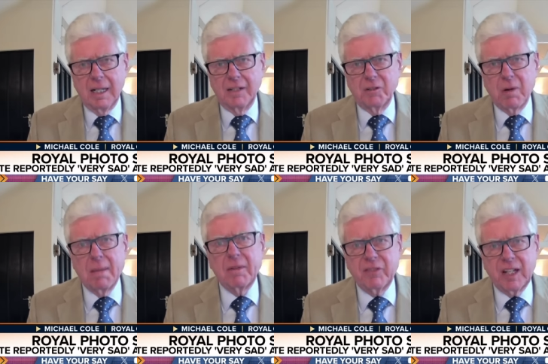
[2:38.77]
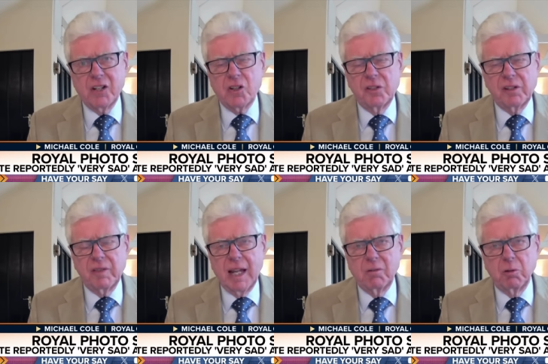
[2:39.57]
Uh, the ramifications
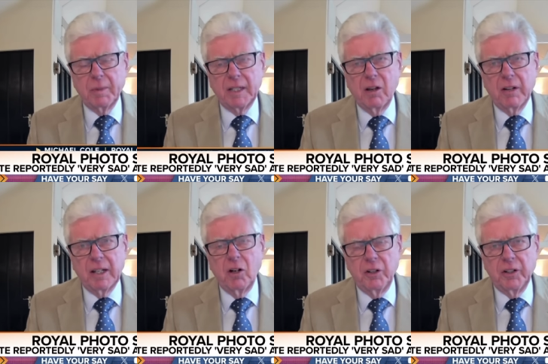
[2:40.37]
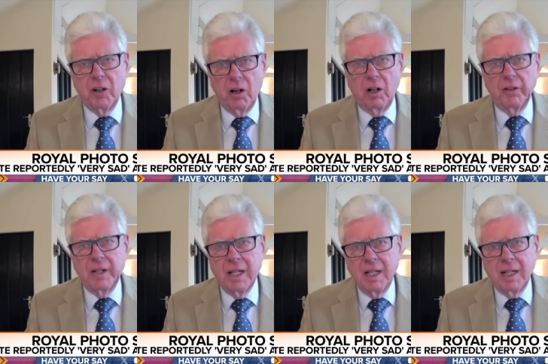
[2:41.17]
of that will be going on and
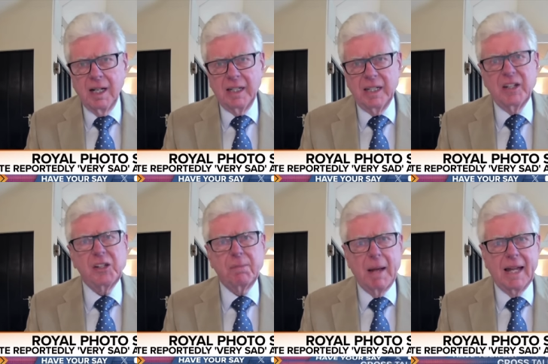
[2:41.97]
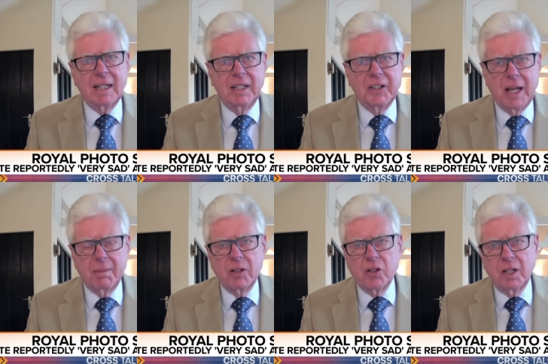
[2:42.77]
on, and it is badly
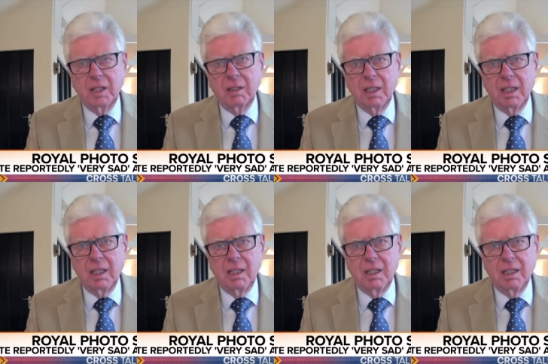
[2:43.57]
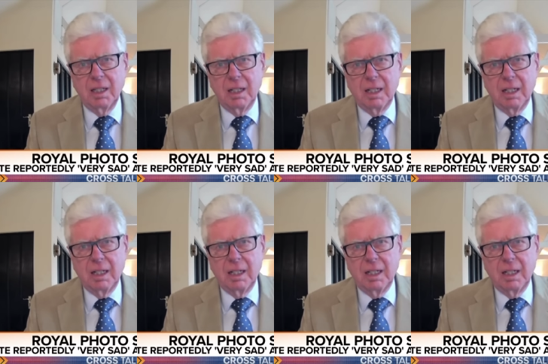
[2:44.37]
damaging the uh,